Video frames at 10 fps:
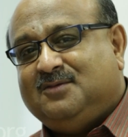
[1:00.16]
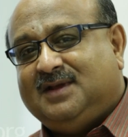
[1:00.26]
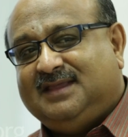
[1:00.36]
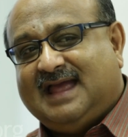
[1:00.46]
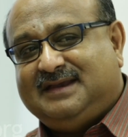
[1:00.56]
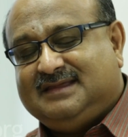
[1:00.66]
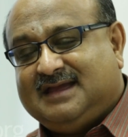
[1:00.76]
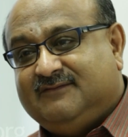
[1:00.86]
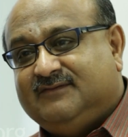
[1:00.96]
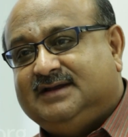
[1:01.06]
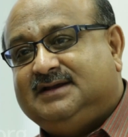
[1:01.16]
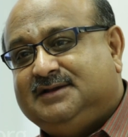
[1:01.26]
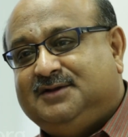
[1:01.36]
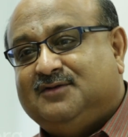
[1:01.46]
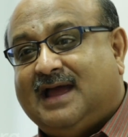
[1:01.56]
when that is
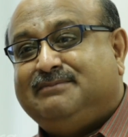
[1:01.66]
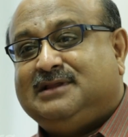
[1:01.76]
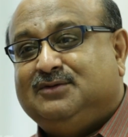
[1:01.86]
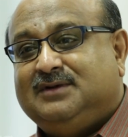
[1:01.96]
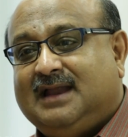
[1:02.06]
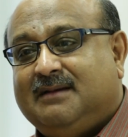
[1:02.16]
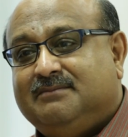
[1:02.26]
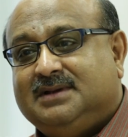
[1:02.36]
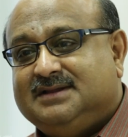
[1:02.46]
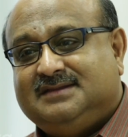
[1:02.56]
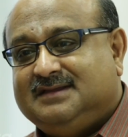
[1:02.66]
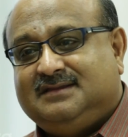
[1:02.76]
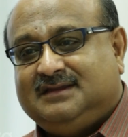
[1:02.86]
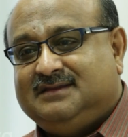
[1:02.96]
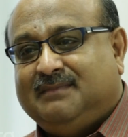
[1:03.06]
converted to absolute numbers,
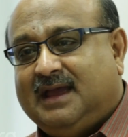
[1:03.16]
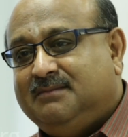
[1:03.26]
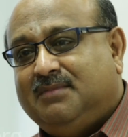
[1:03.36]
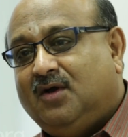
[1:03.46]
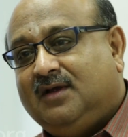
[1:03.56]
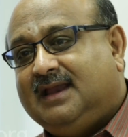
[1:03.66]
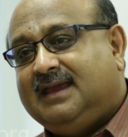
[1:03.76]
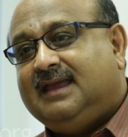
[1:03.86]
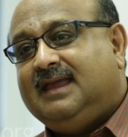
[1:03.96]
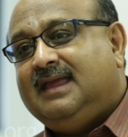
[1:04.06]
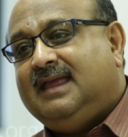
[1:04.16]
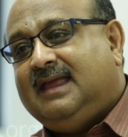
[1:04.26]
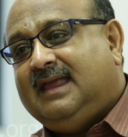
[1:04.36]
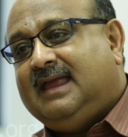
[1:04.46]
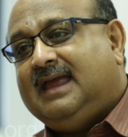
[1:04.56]
is mind-boggling.
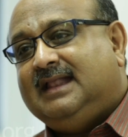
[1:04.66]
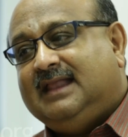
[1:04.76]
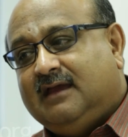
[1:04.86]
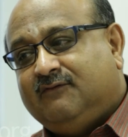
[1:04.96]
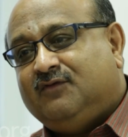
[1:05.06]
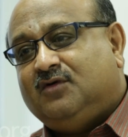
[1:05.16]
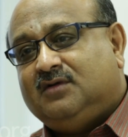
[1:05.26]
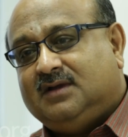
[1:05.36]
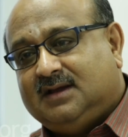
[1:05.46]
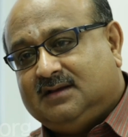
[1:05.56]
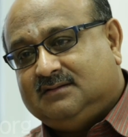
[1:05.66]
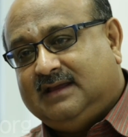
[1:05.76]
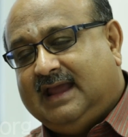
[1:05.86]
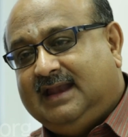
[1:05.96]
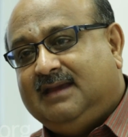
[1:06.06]
And therefore,
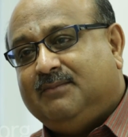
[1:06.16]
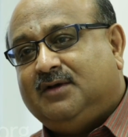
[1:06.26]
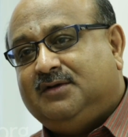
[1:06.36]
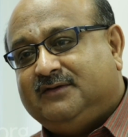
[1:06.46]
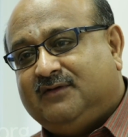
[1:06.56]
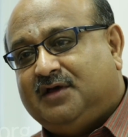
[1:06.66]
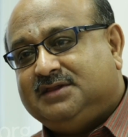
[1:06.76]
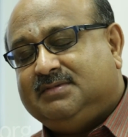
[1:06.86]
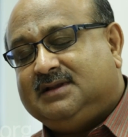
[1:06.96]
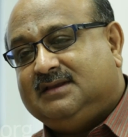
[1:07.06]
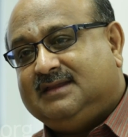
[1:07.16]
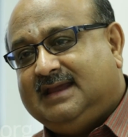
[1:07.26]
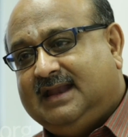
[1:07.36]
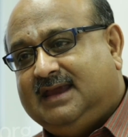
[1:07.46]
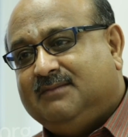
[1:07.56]
any amount of hospitals
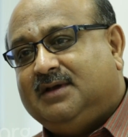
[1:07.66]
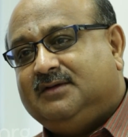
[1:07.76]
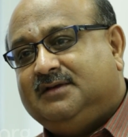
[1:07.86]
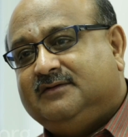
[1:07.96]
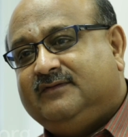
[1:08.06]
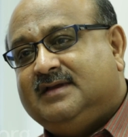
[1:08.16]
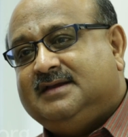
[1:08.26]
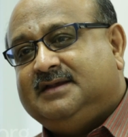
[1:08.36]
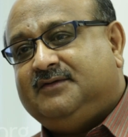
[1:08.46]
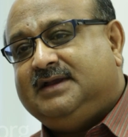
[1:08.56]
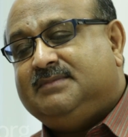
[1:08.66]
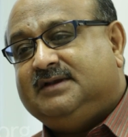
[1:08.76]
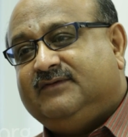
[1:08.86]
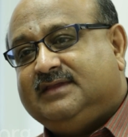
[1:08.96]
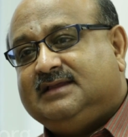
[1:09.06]
and any amount of
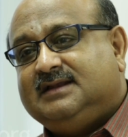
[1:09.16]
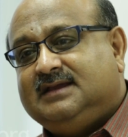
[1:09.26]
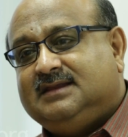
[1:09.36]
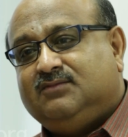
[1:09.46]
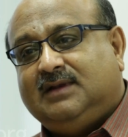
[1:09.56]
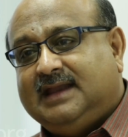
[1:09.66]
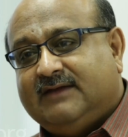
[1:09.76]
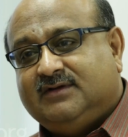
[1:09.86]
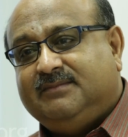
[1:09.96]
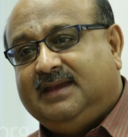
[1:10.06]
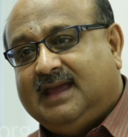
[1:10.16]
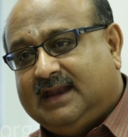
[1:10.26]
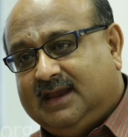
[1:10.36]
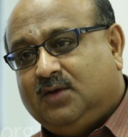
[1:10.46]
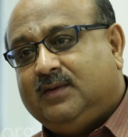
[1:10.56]
treatment facilities will never be
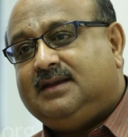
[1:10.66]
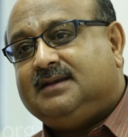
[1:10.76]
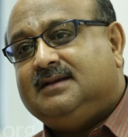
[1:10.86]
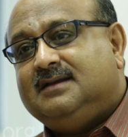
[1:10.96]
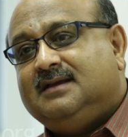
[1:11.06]
adequate.